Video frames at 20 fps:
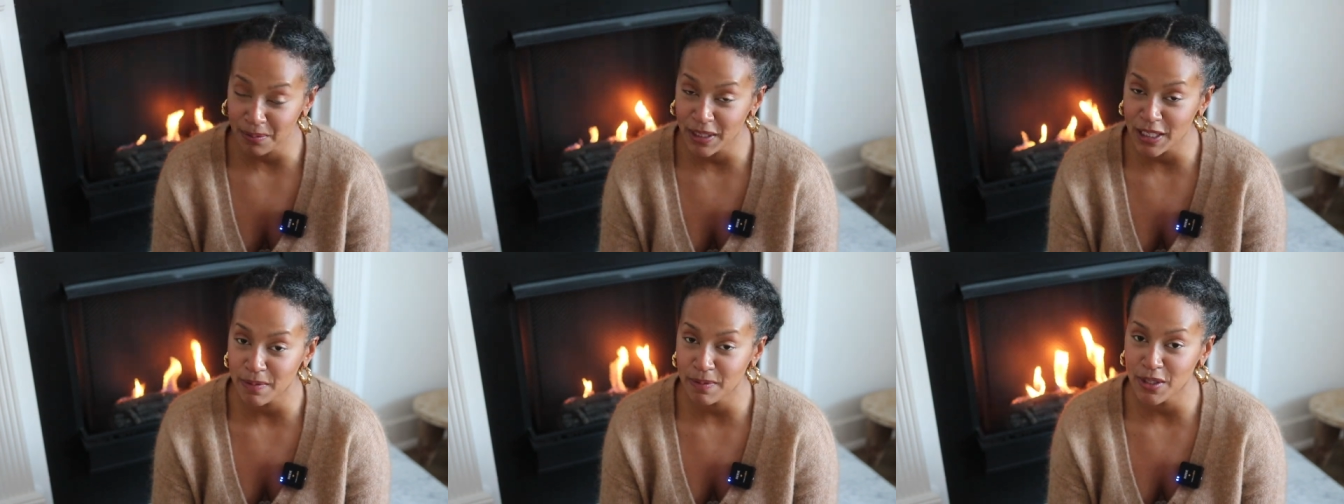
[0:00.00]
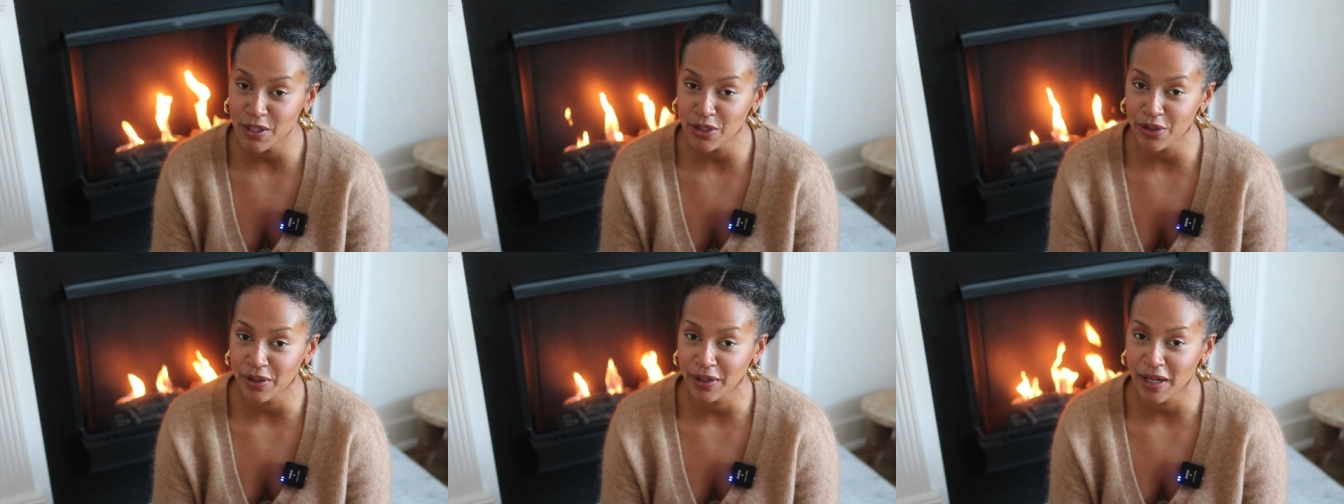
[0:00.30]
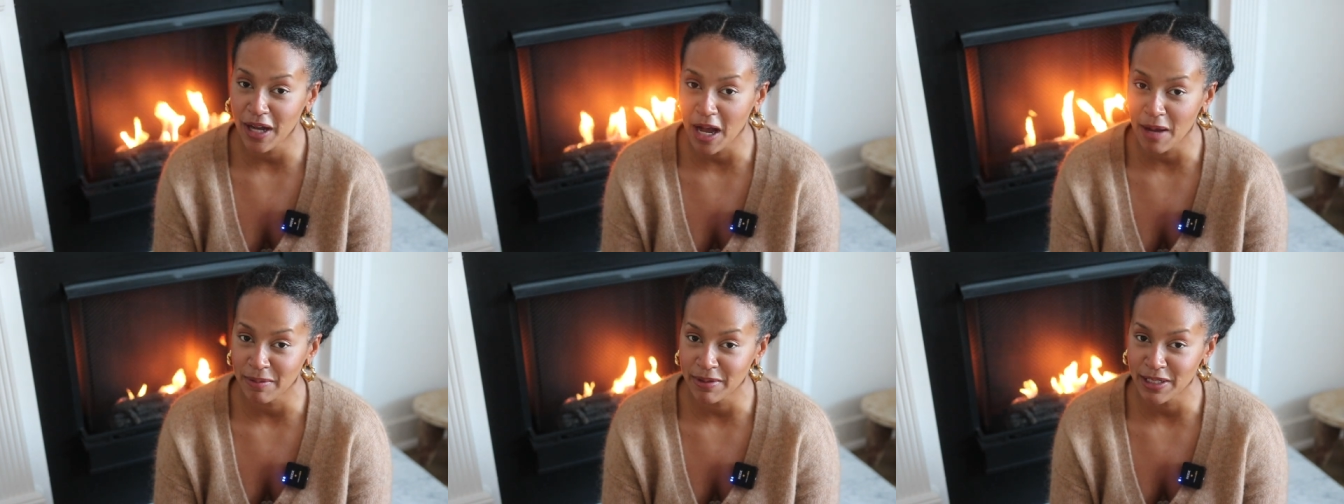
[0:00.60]
please be sure to
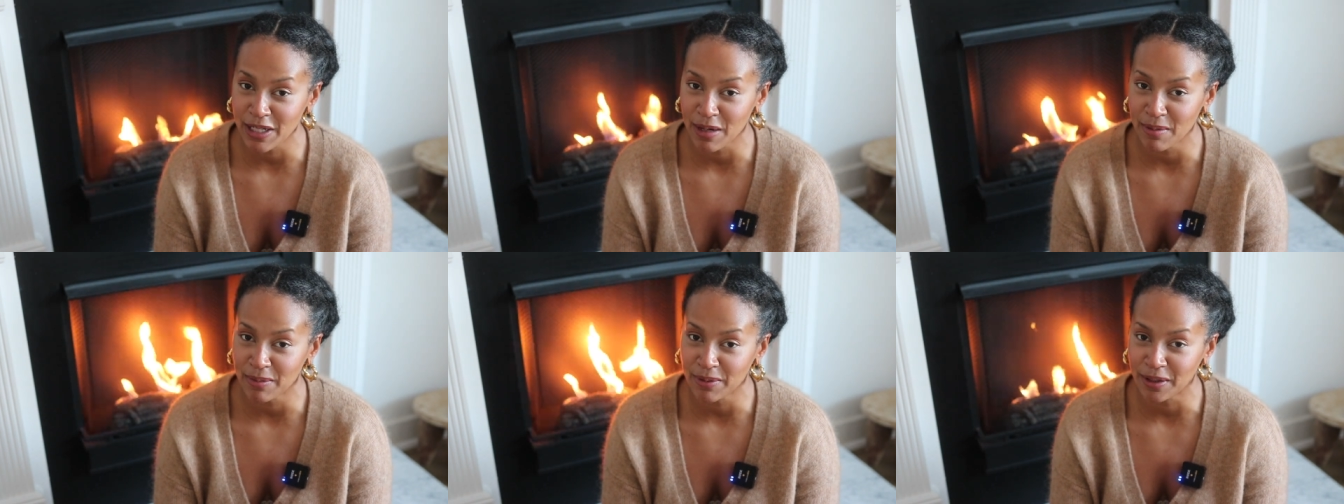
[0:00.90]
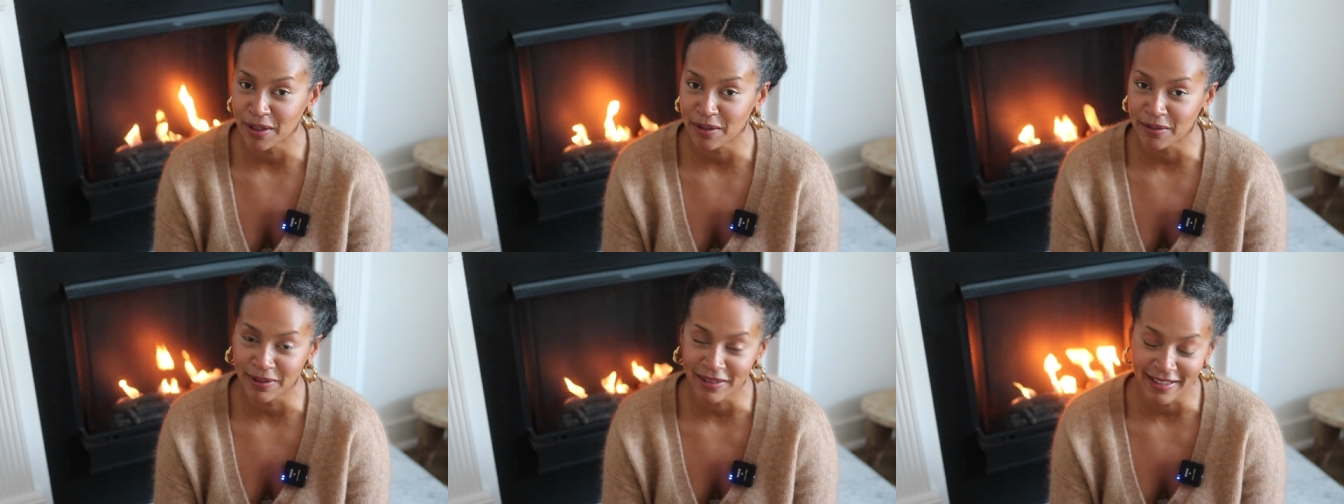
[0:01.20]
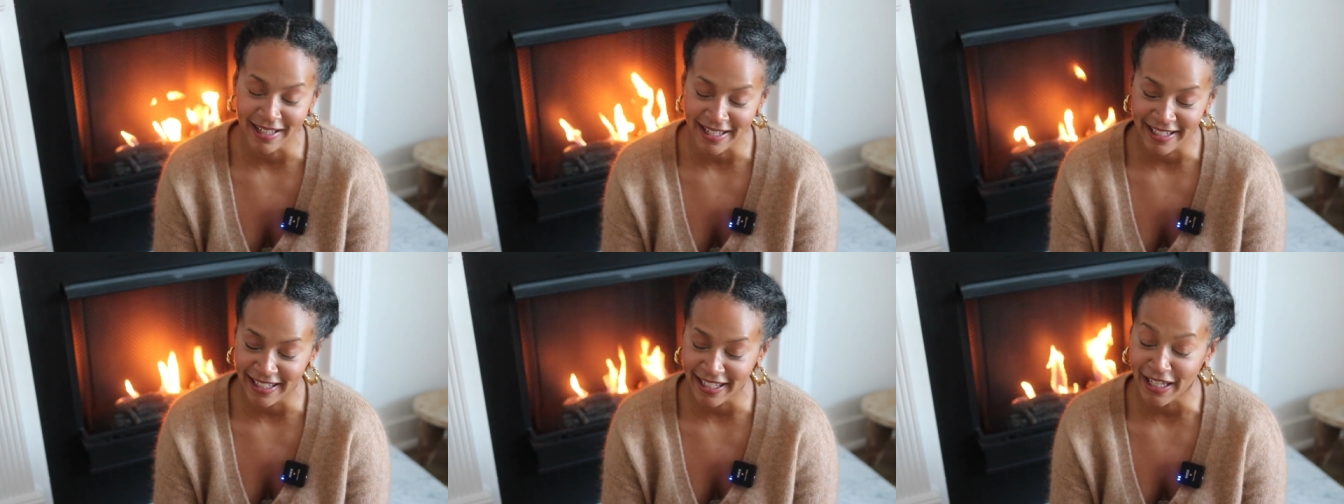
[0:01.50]
comment down below and
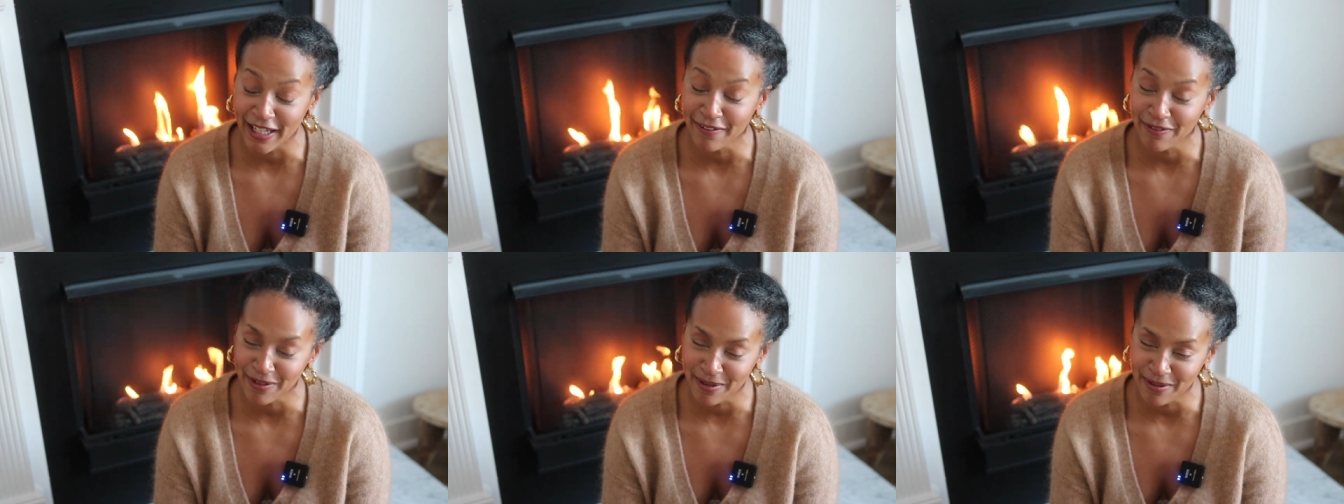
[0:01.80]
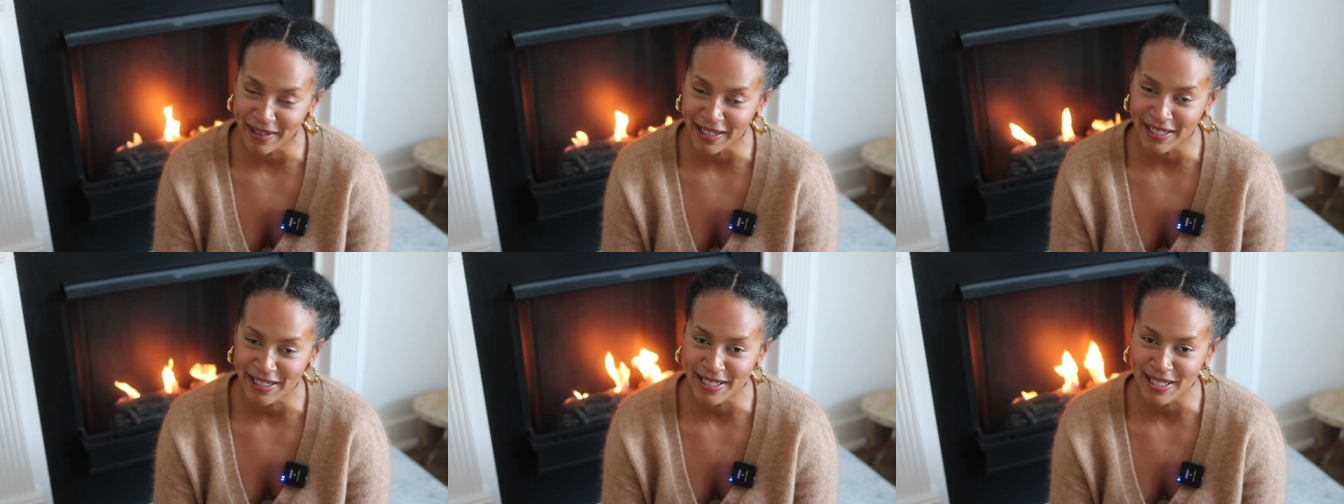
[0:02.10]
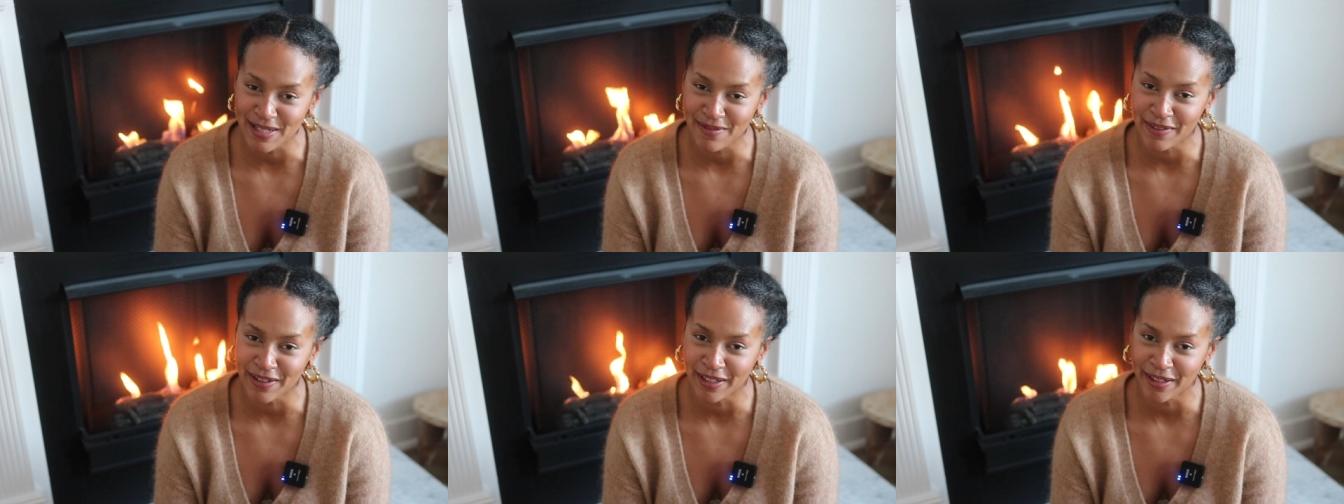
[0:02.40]
like if you liked
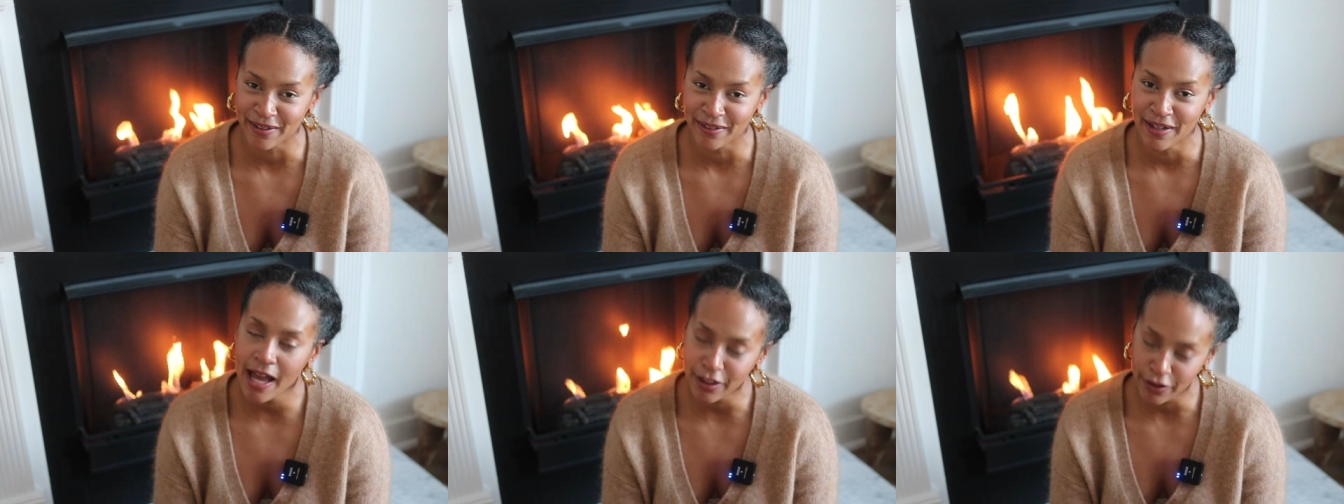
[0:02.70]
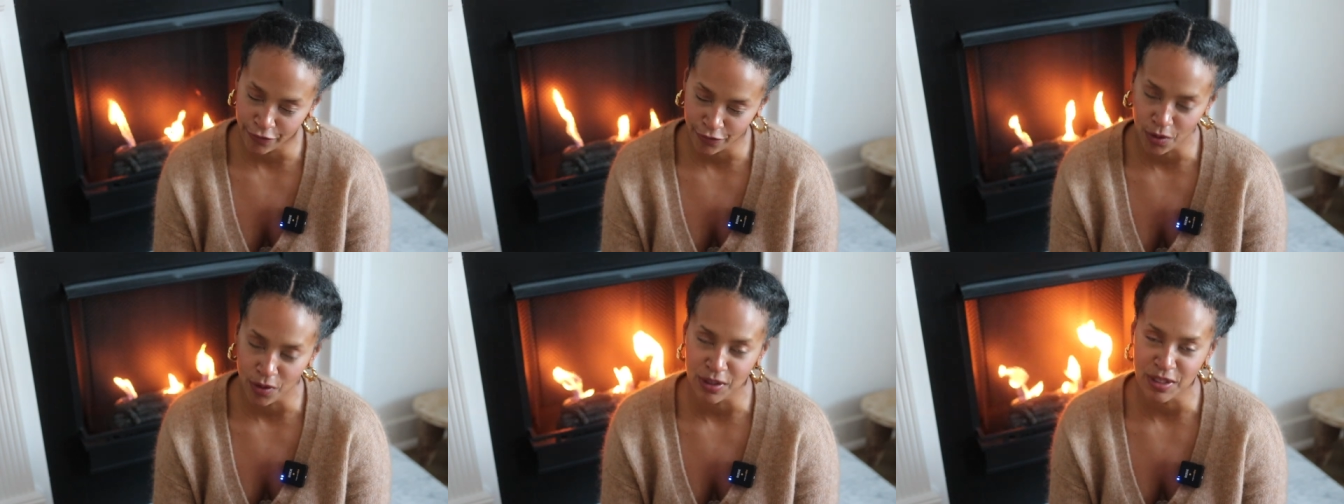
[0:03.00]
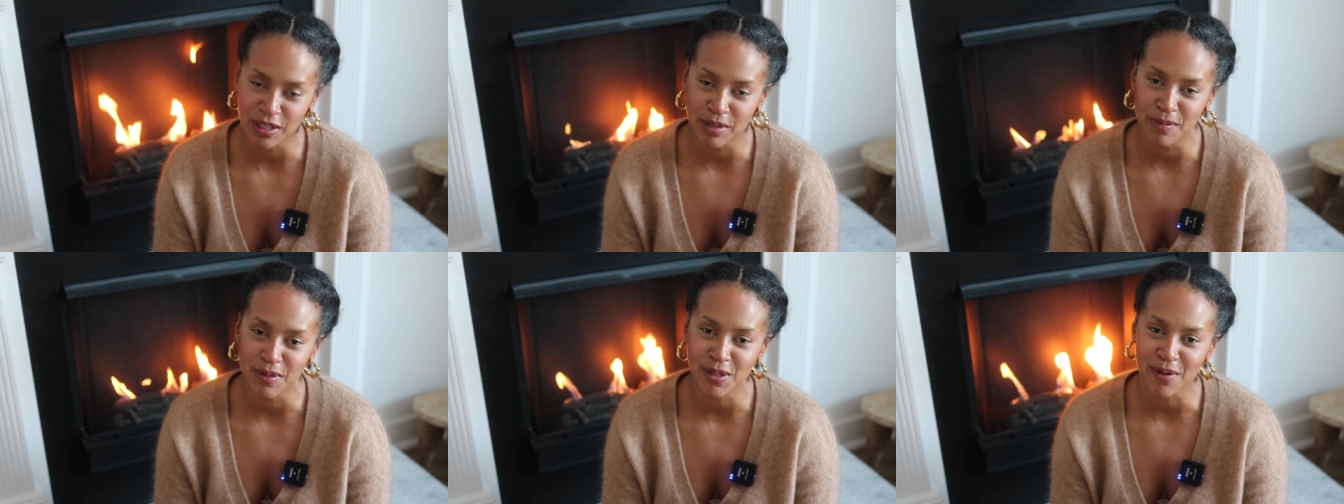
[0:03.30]
this video. And of course,
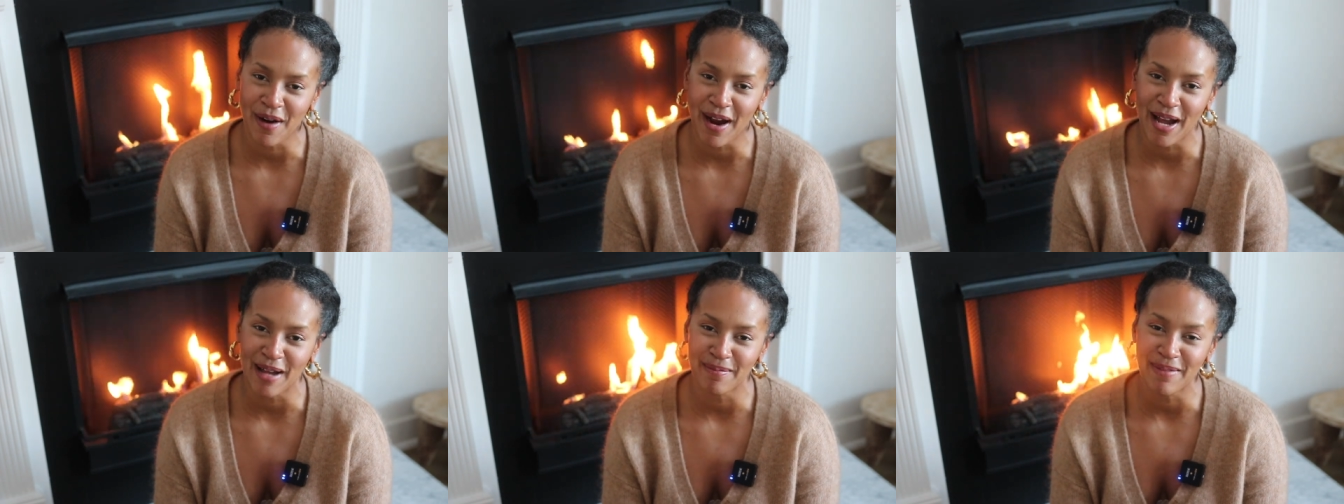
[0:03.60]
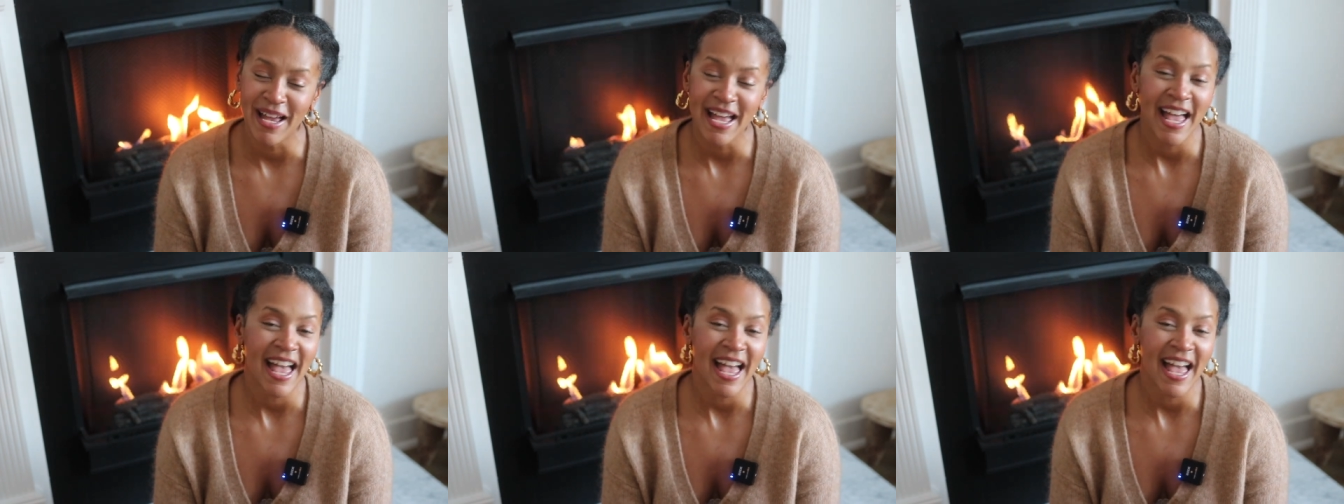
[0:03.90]
subscribe.